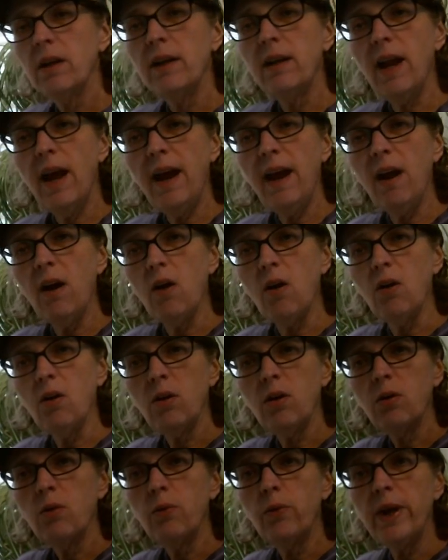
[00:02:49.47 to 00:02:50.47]

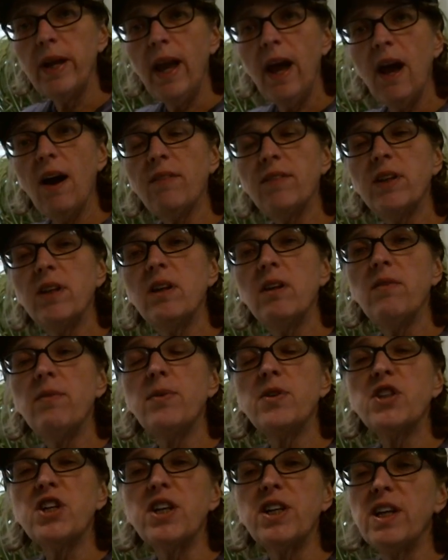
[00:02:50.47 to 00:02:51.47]
now we have to
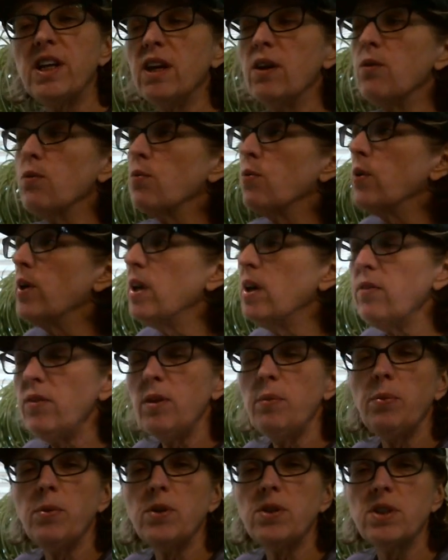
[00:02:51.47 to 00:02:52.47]
get rid of
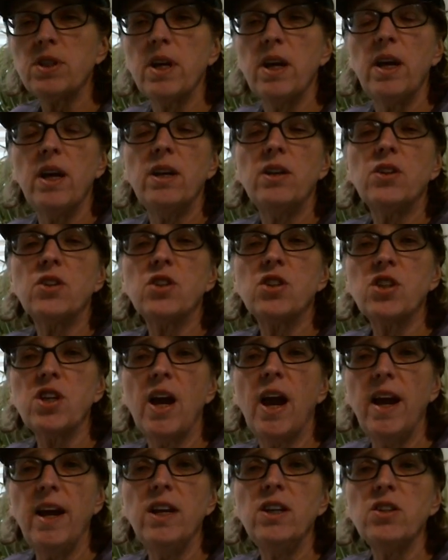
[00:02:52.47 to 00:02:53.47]
the percent,
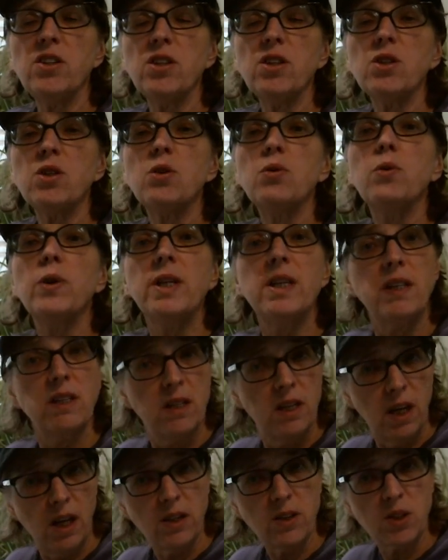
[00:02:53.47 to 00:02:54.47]
change it to a
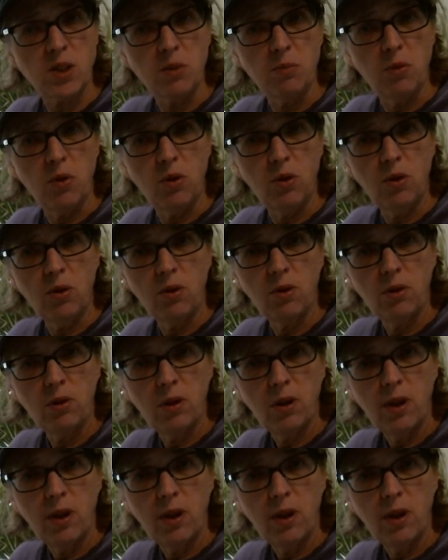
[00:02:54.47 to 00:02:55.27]
decimal,